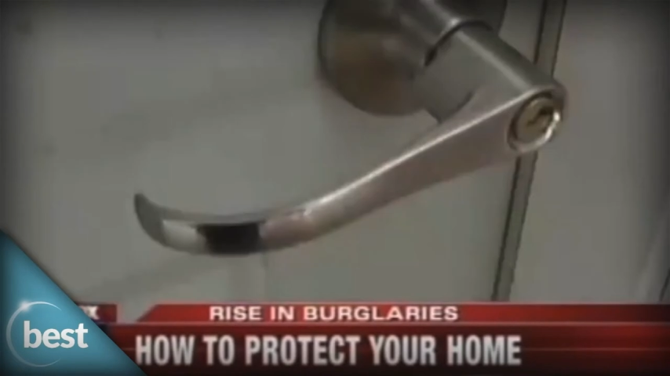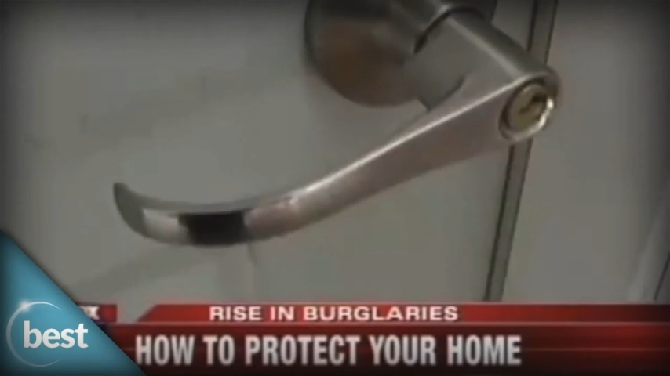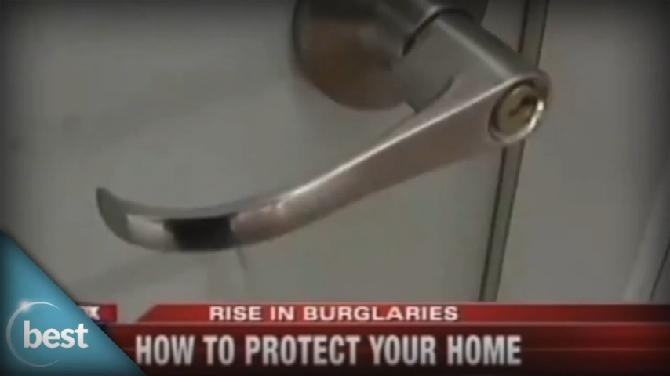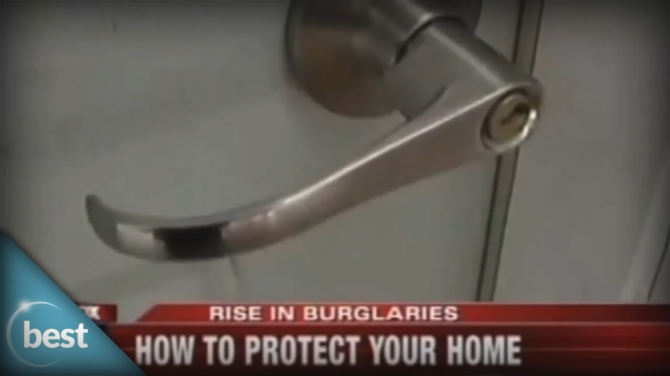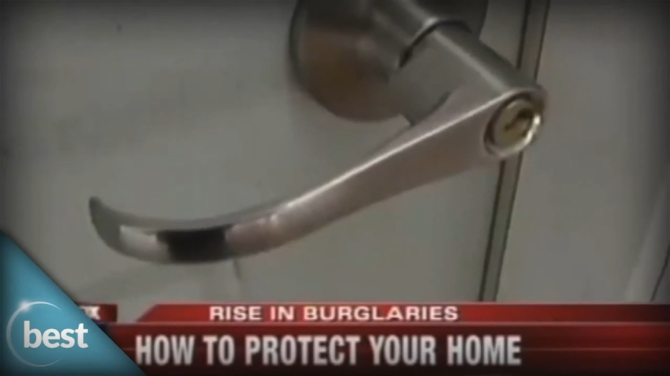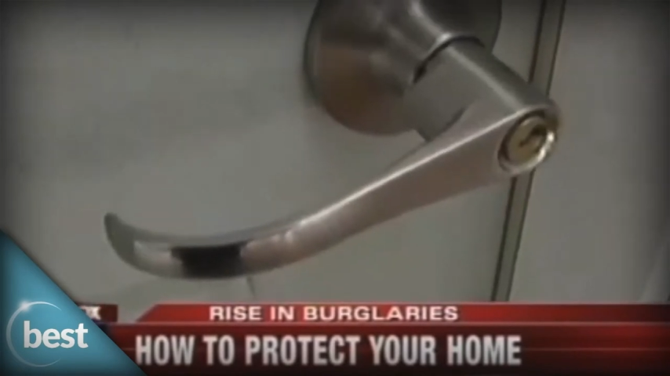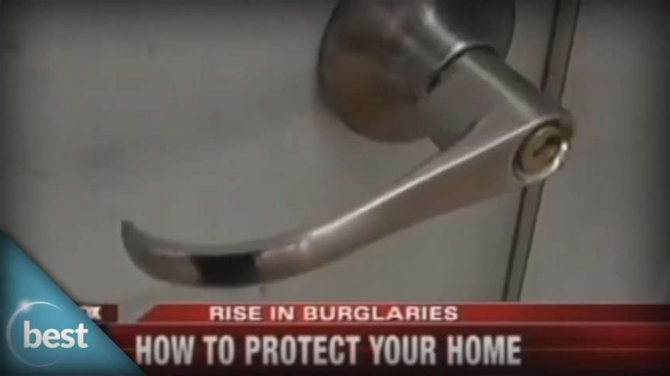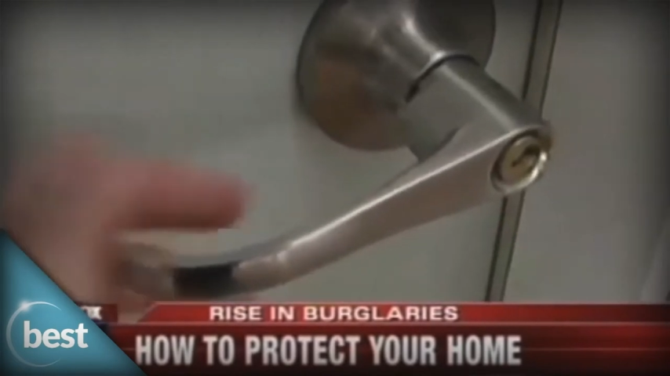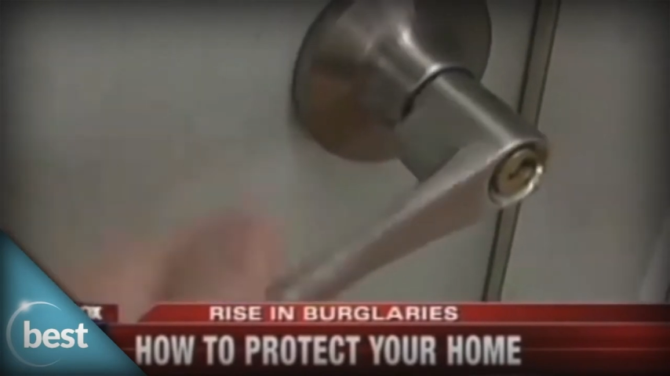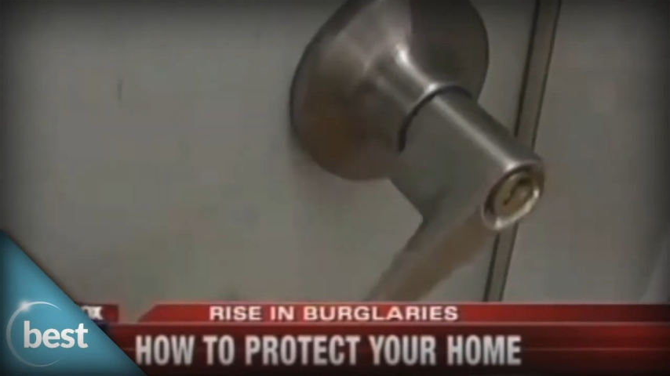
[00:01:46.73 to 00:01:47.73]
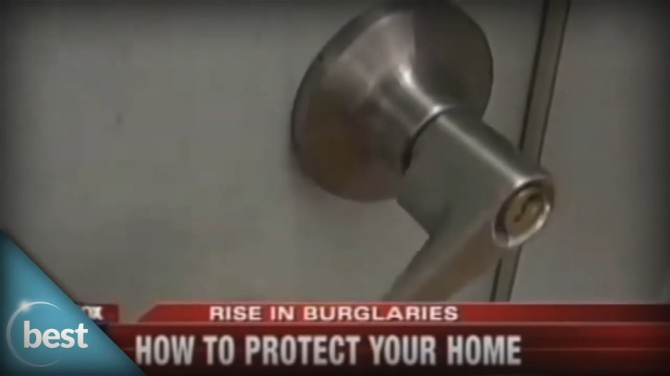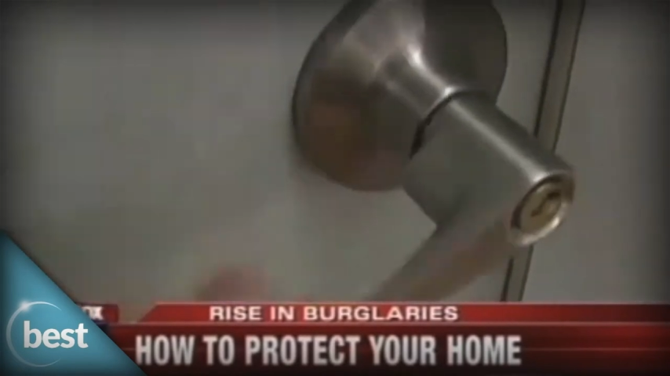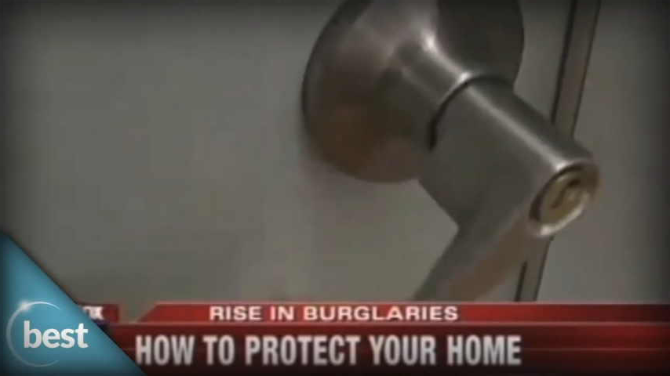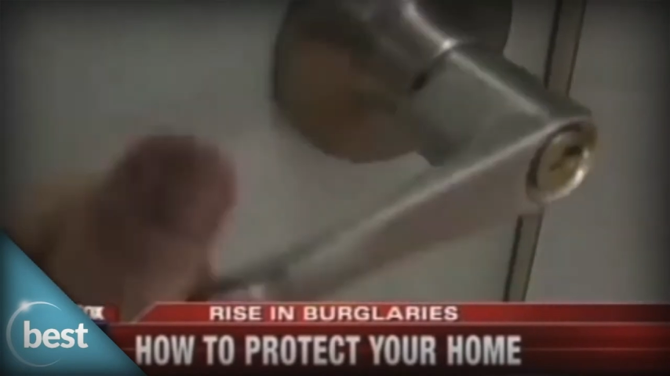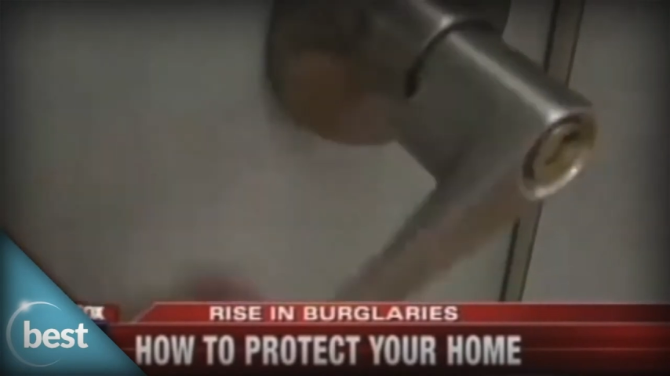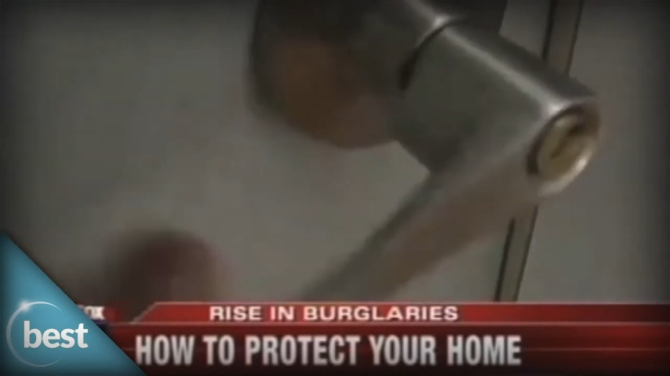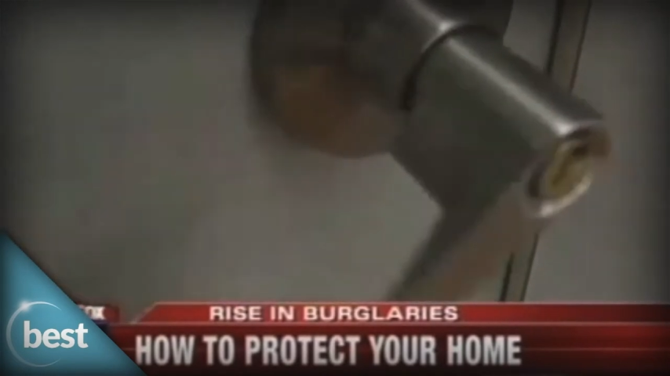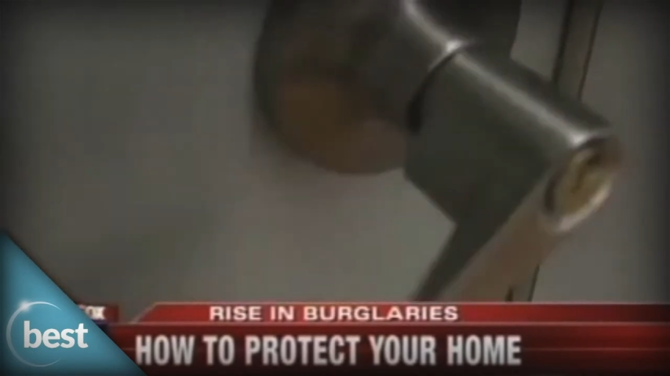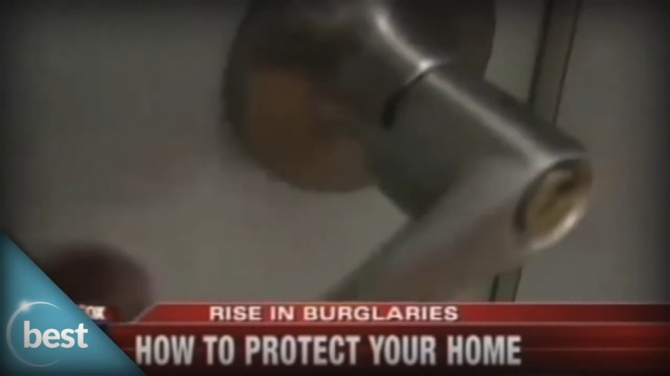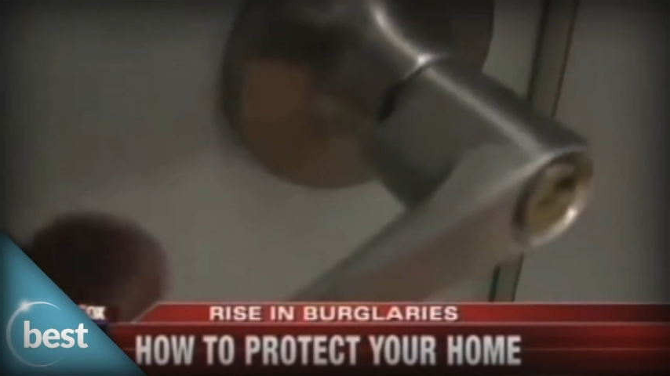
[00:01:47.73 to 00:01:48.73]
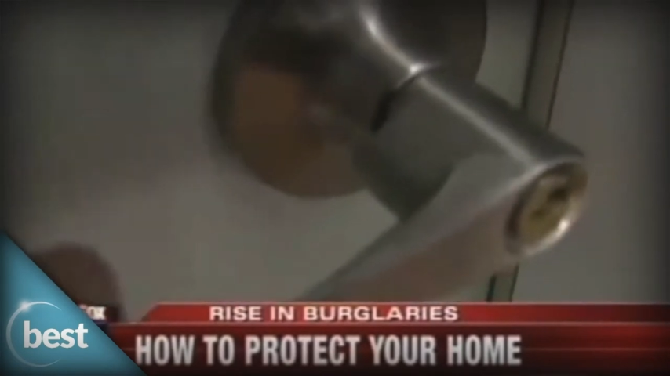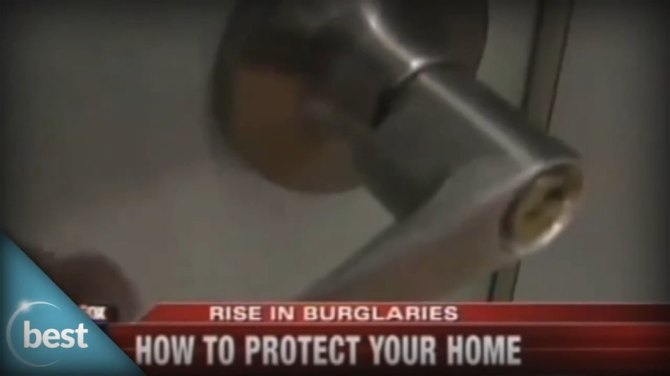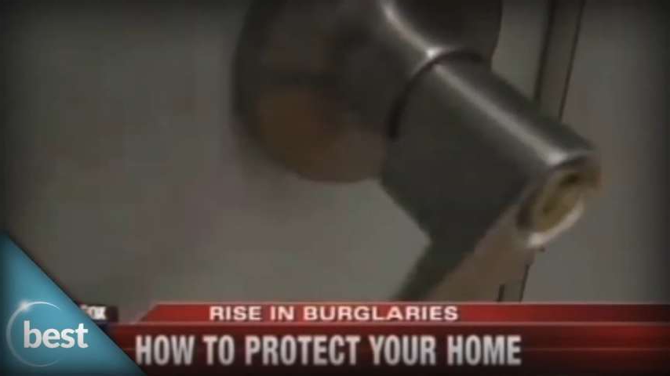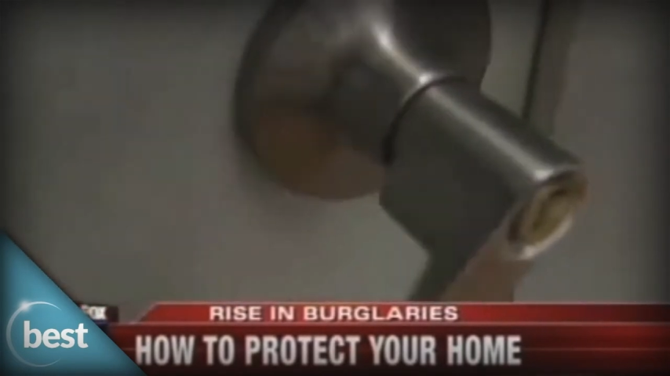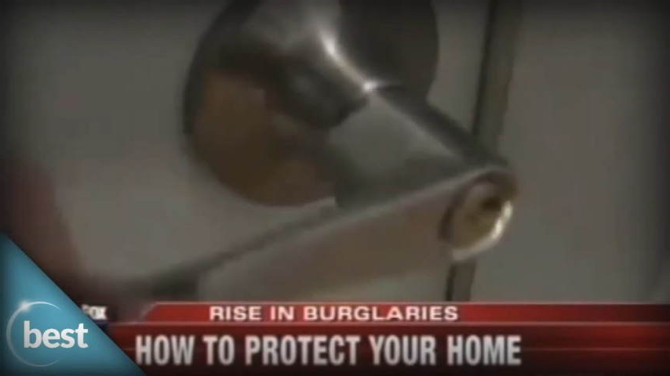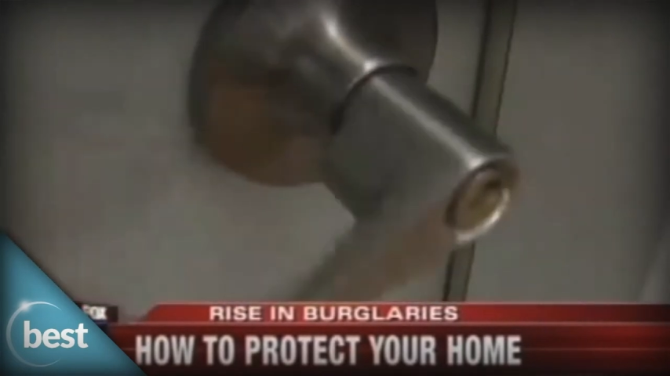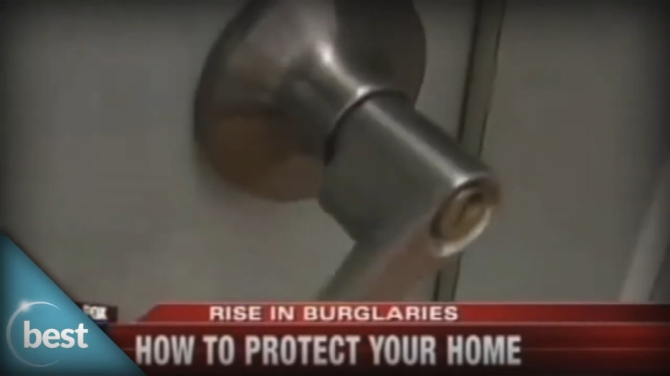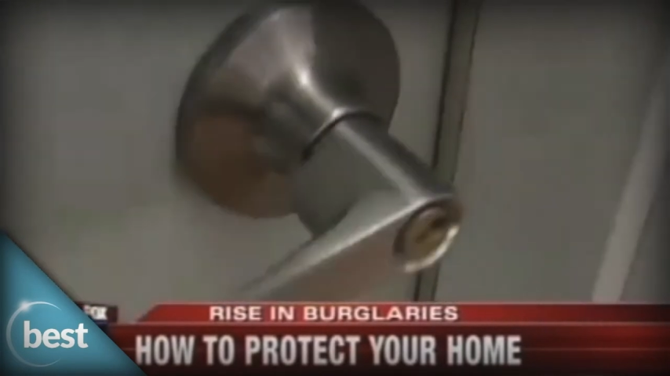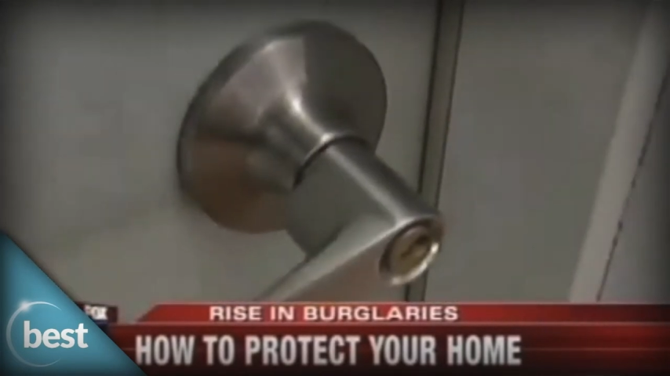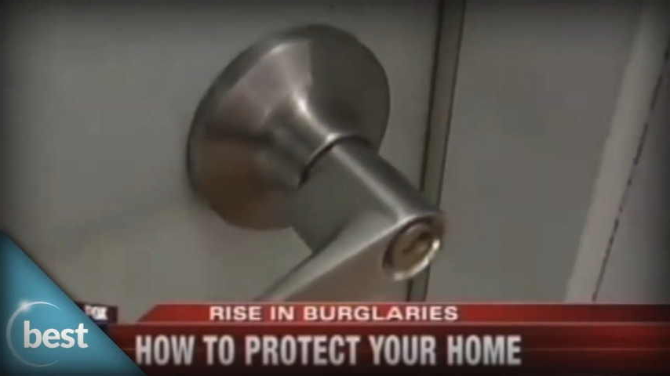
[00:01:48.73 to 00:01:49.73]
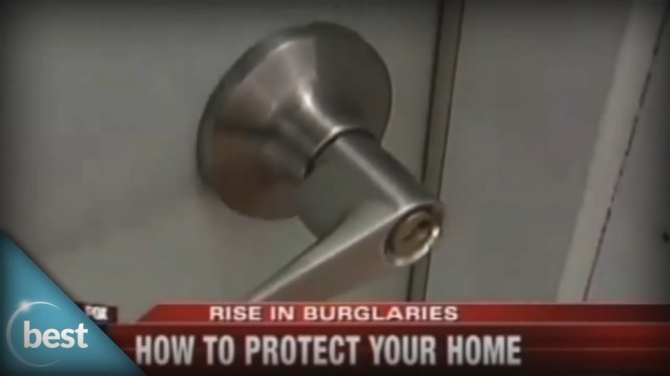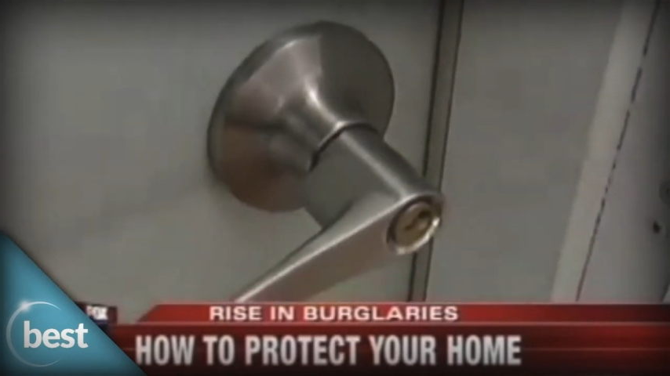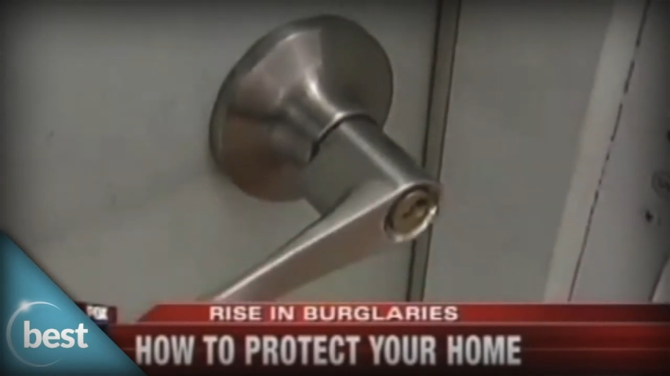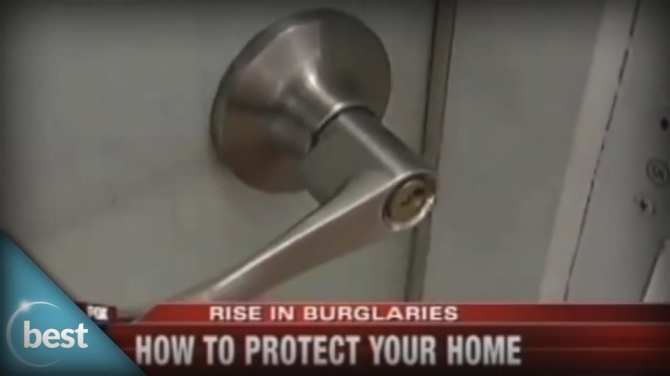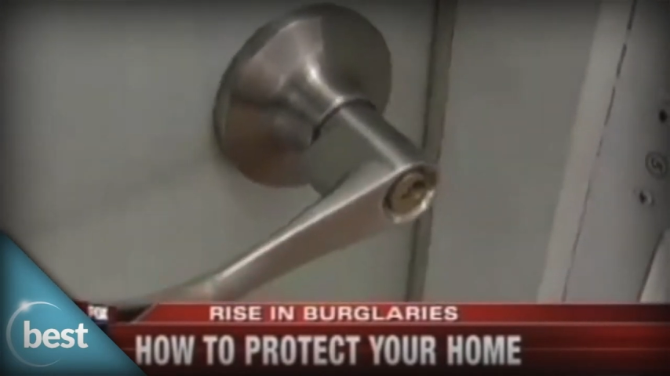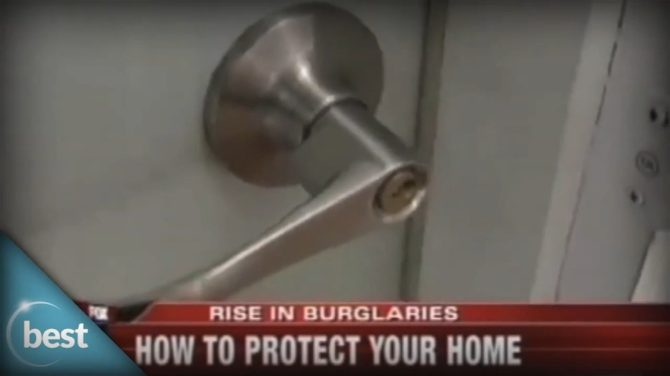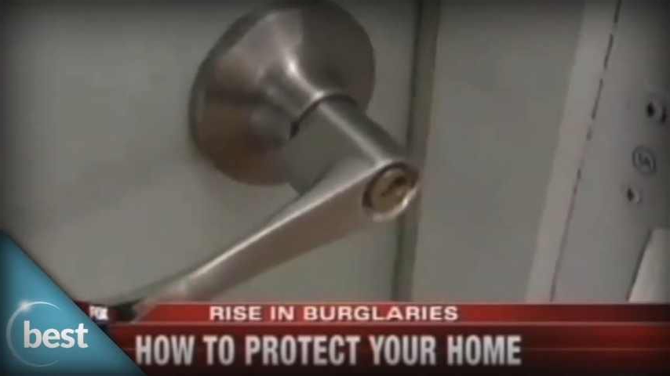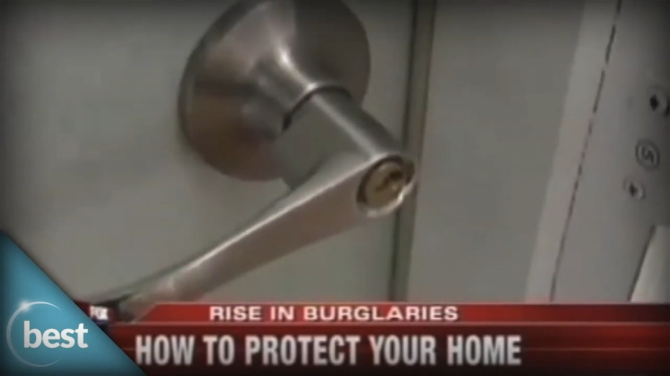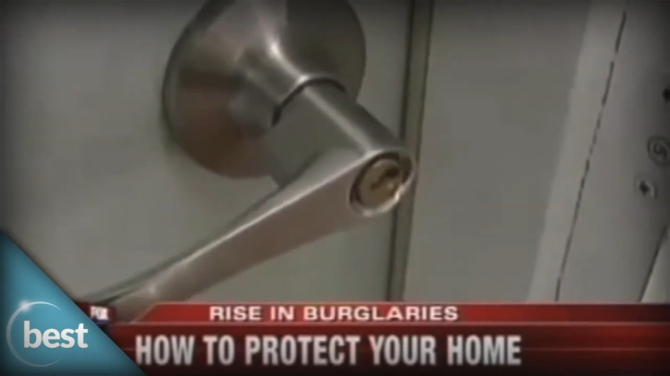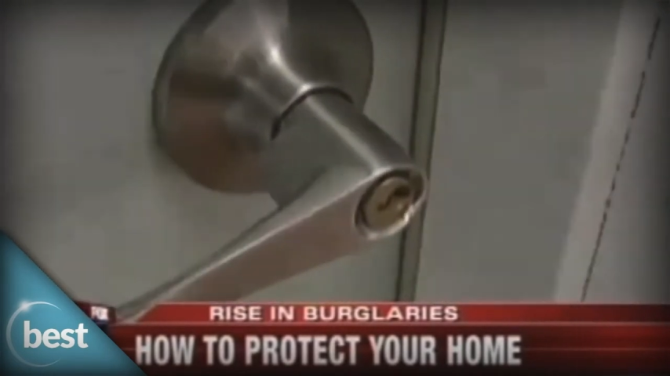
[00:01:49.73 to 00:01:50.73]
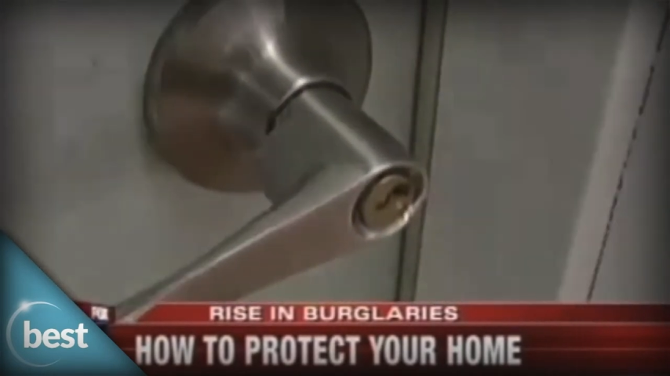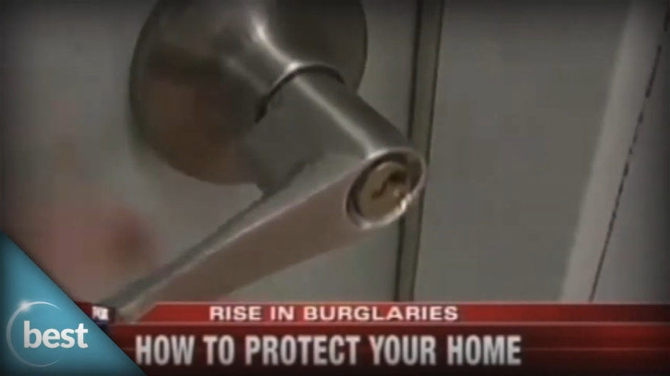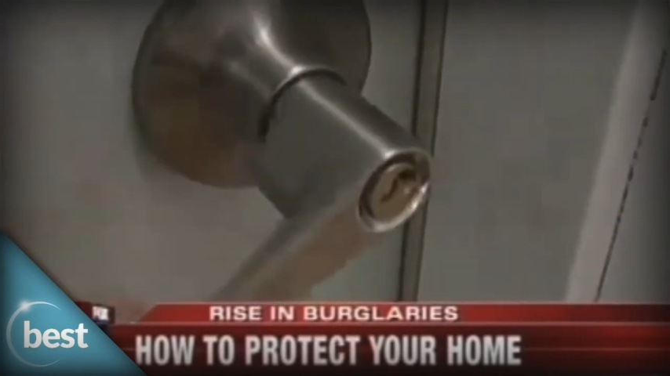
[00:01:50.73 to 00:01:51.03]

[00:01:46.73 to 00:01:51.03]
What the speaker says: Nobody's mouth can be seen.